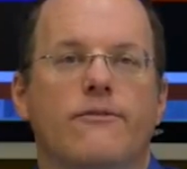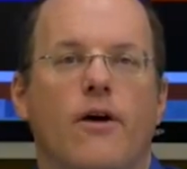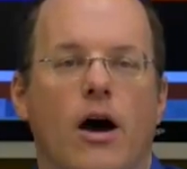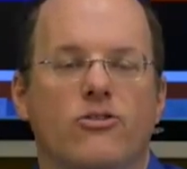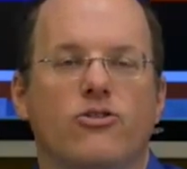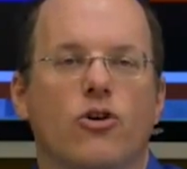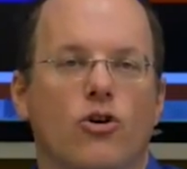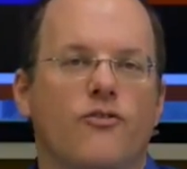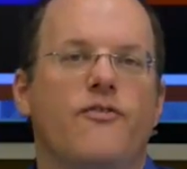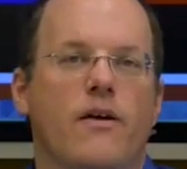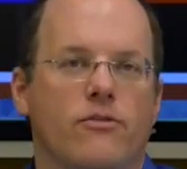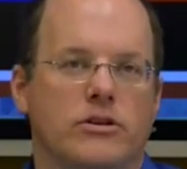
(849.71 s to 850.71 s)
us her
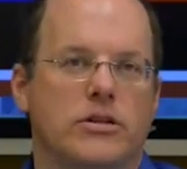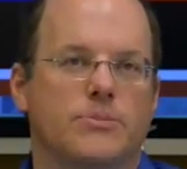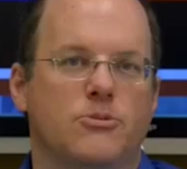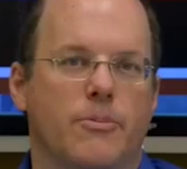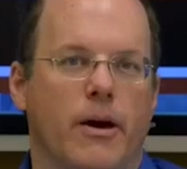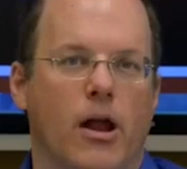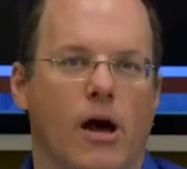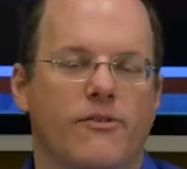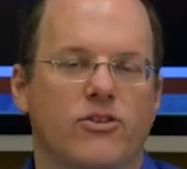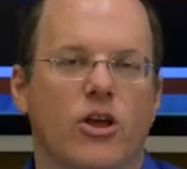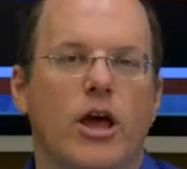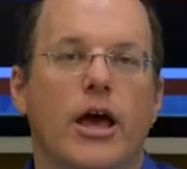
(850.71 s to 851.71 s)
favorite tips about
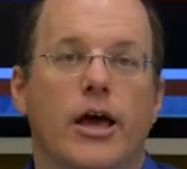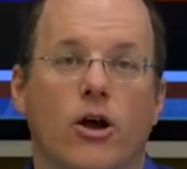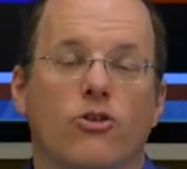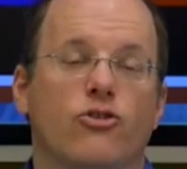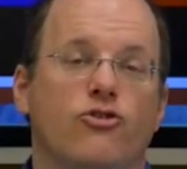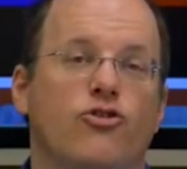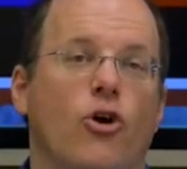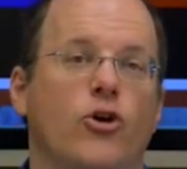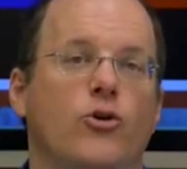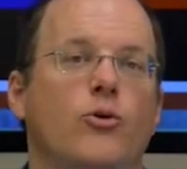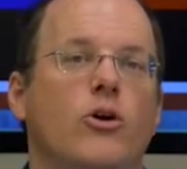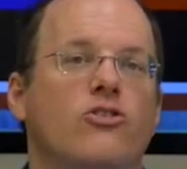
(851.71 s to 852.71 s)
Office, and also show
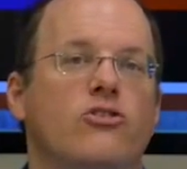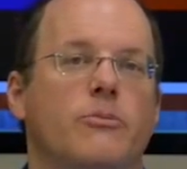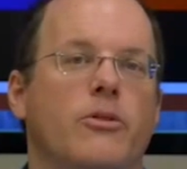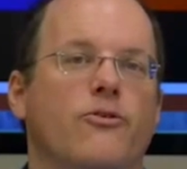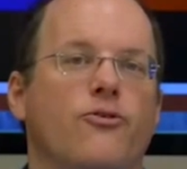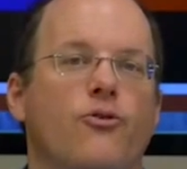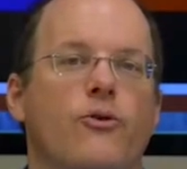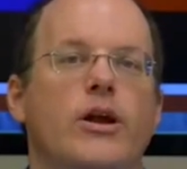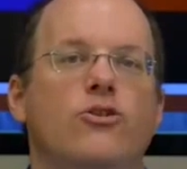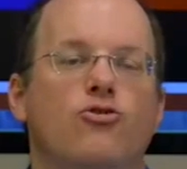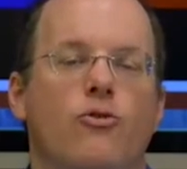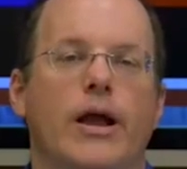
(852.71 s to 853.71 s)
you some of the
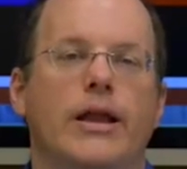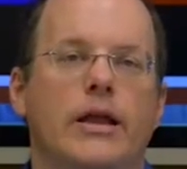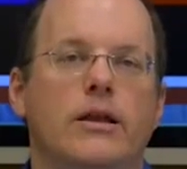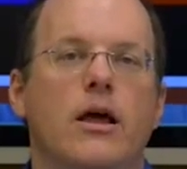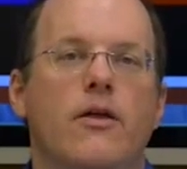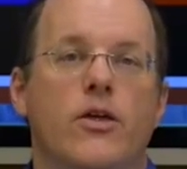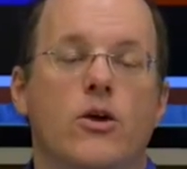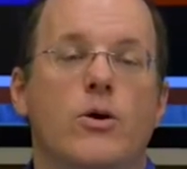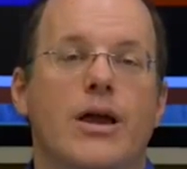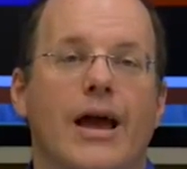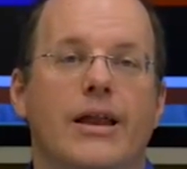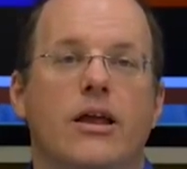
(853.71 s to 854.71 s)
free training that you
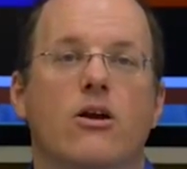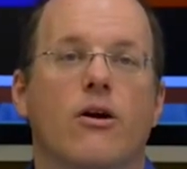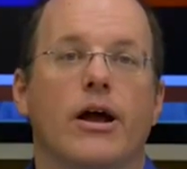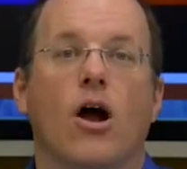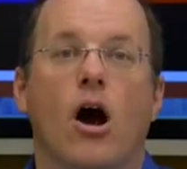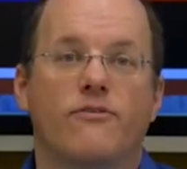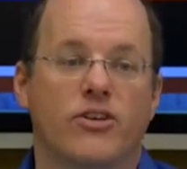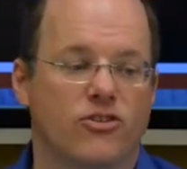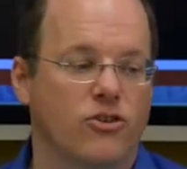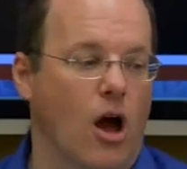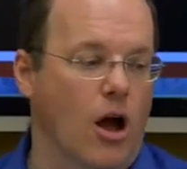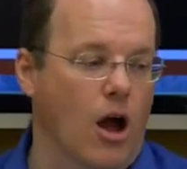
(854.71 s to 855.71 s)
can get here at
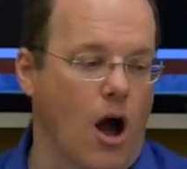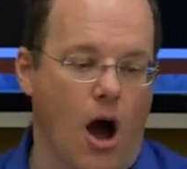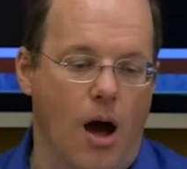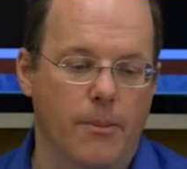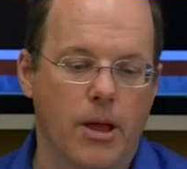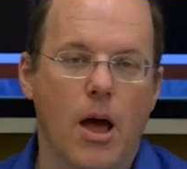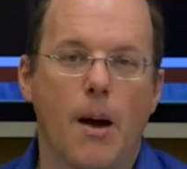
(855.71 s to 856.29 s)
office.com.